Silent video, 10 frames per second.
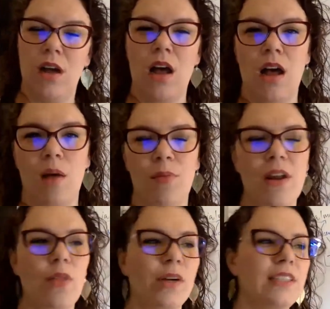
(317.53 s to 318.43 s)
Um,
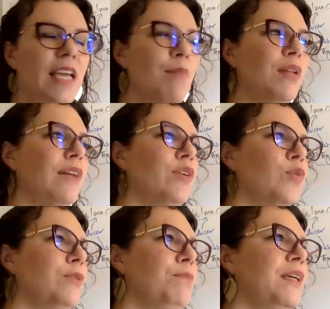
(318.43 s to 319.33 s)
another example of it
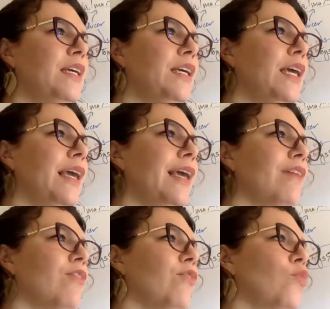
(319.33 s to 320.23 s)
would be
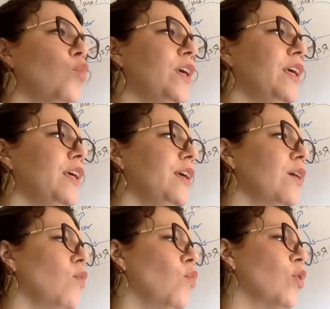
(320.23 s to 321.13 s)
if
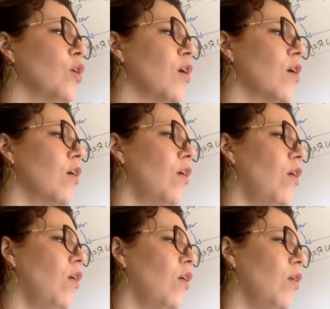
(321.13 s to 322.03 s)
we were
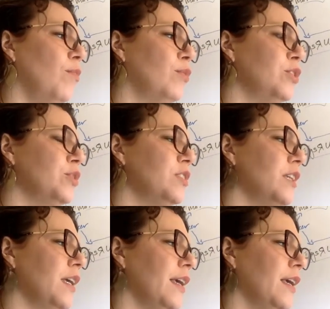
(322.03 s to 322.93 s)
all
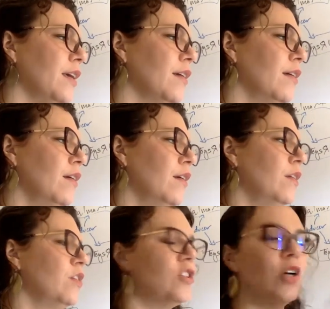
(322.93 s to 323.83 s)
producing
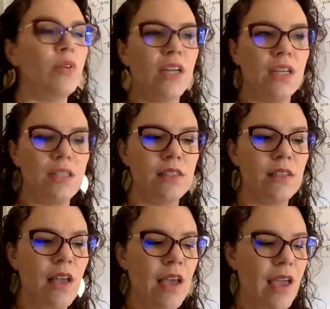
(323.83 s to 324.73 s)
sodas
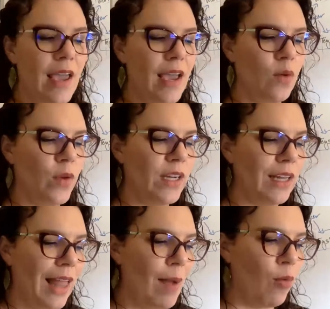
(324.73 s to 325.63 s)
and we
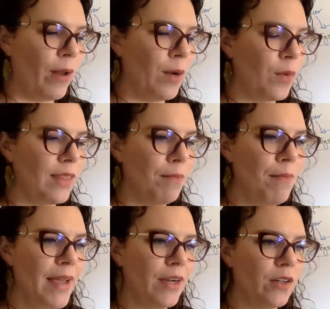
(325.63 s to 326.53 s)
collaborated with the
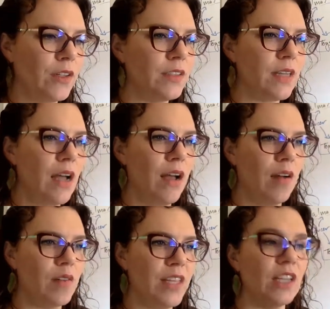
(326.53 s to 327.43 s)
makers
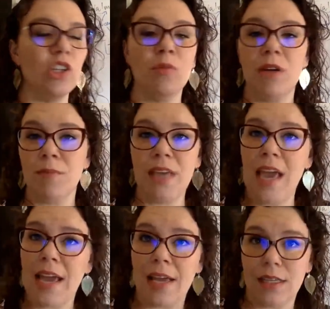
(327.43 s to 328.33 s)
of the aluminum
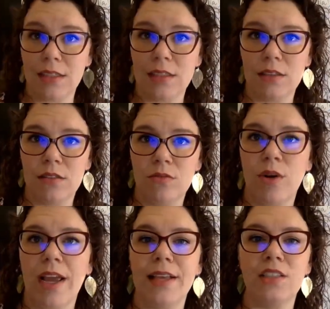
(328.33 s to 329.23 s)
cans,
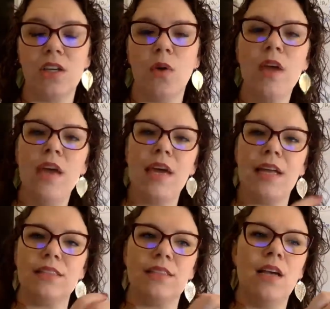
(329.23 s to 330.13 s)
right? So
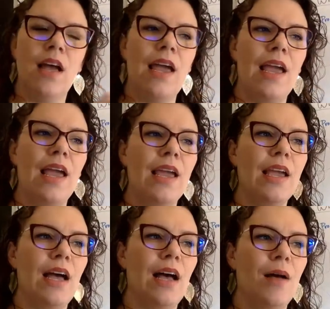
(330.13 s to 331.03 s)
it's a
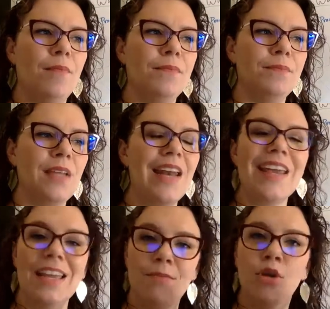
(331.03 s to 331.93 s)
um, an
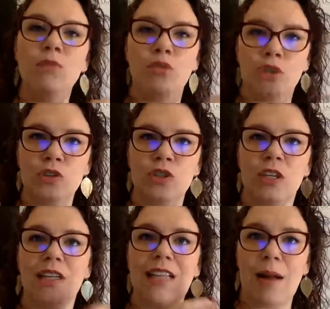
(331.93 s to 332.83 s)
input producer
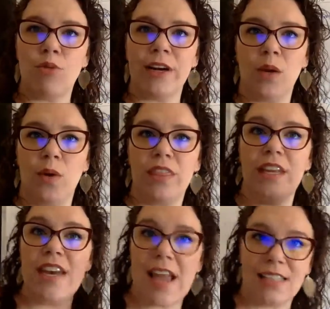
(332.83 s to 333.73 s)
collaborating with the
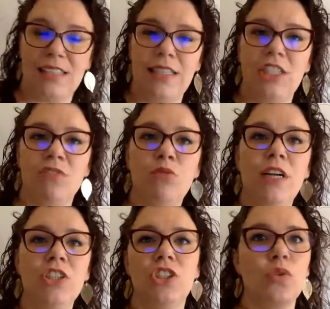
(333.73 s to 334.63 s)
next stage of
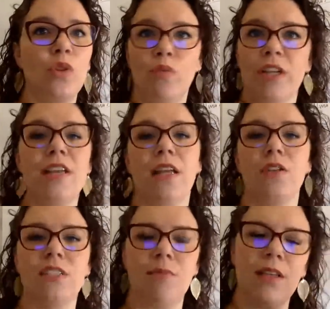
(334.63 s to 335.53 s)
production or the retail,
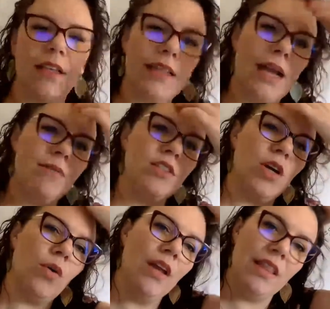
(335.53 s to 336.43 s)
or something like that.
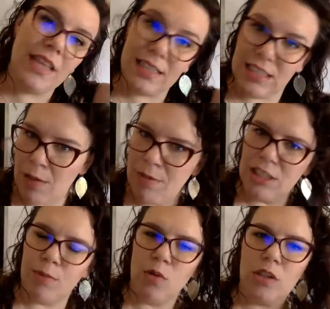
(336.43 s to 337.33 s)
So that's hub and
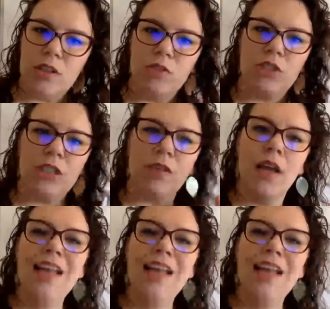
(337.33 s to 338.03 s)
spoke collusion.